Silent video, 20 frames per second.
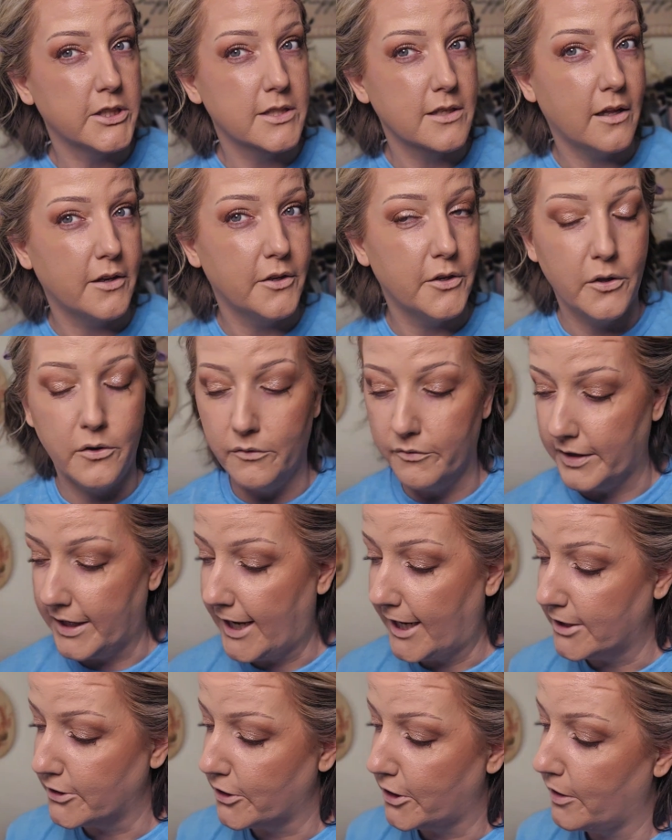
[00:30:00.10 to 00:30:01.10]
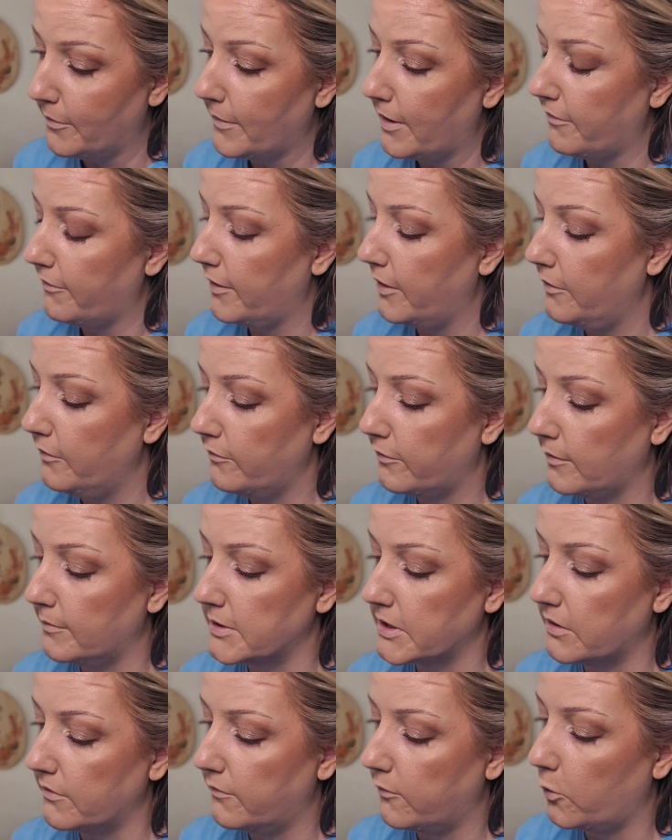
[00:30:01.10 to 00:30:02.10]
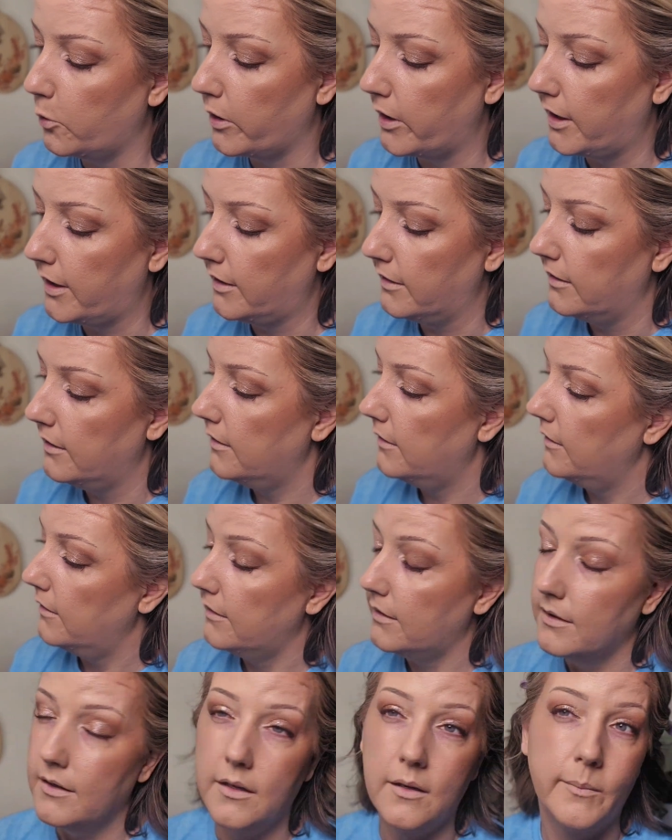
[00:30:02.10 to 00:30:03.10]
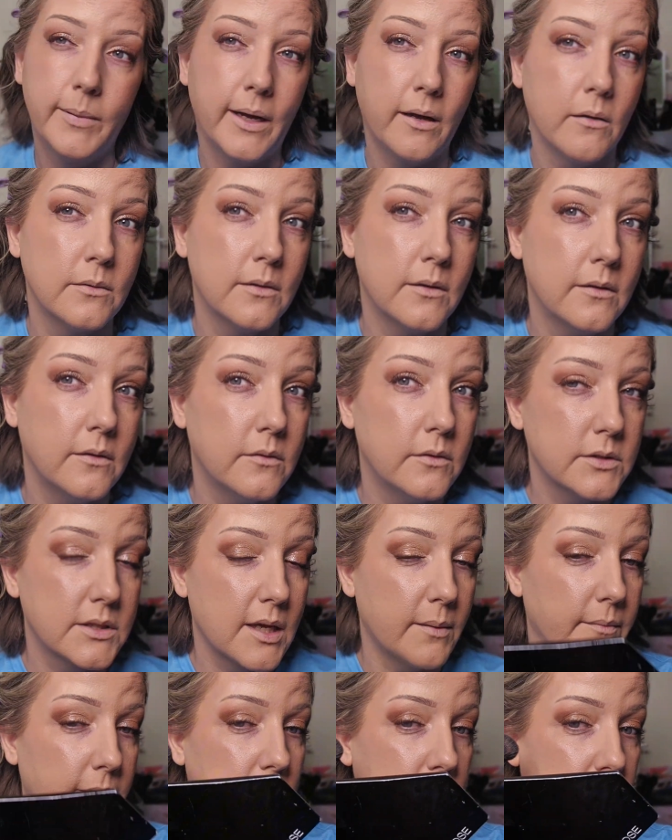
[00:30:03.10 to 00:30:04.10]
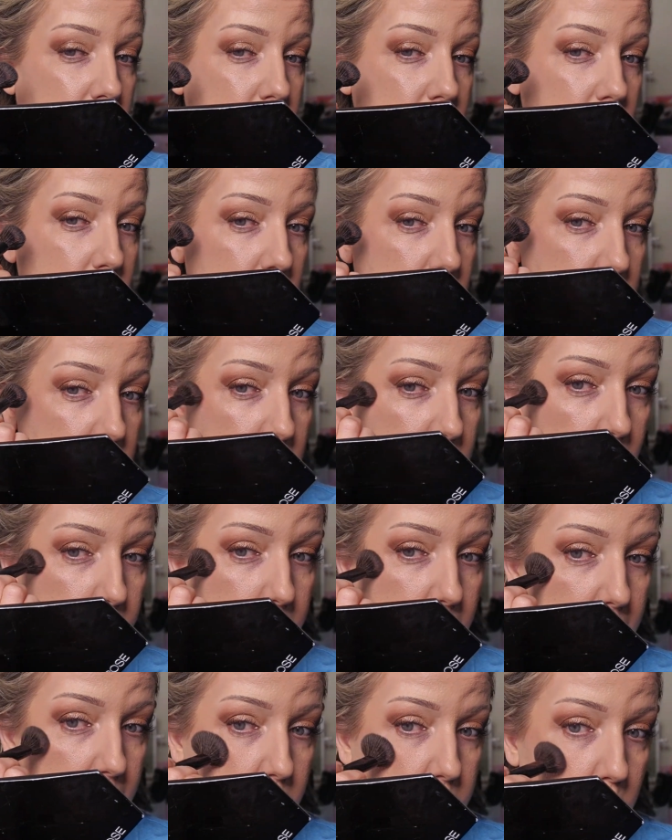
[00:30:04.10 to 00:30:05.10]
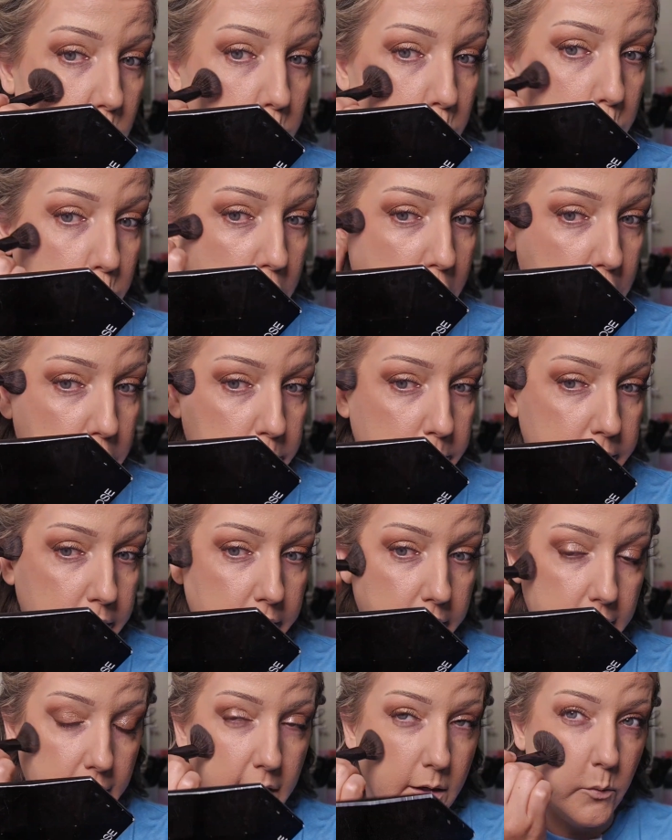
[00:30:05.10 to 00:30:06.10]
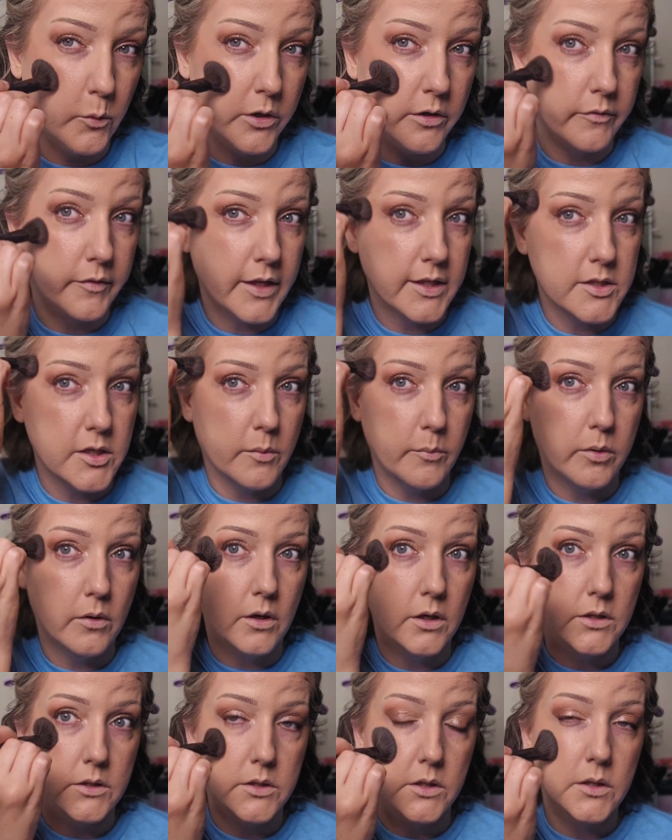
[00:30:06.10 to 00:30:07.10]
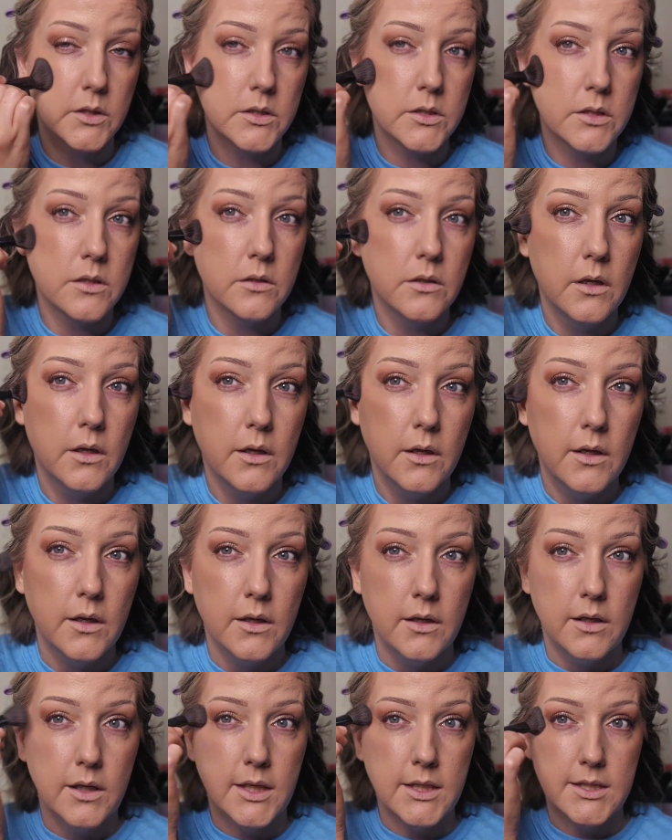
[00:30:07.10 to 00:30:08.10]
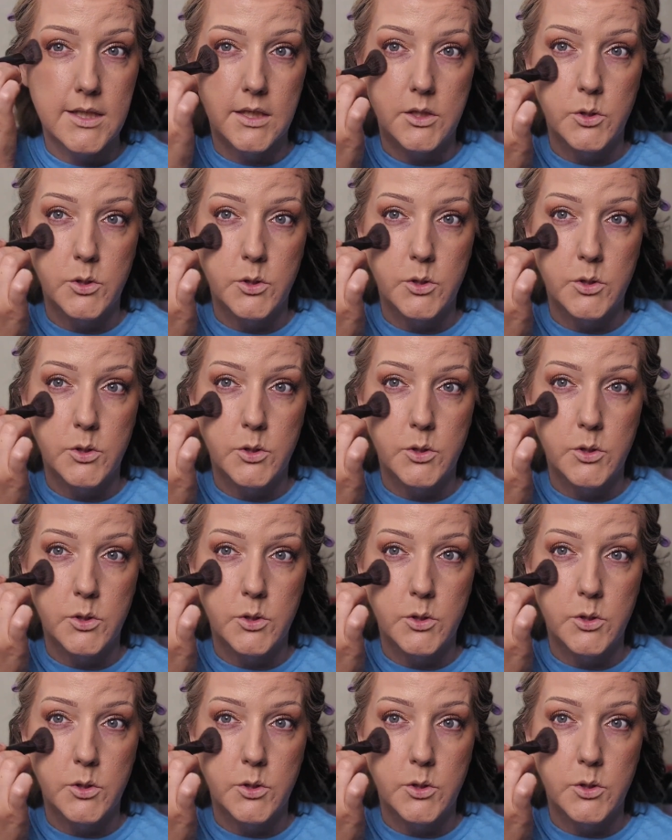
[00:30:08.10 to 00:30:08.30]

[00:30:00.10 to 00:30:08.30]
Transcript: got a notification on my phone from Sephora about something coming out from Rare Beauty. I wonder if that's her bronzers. It said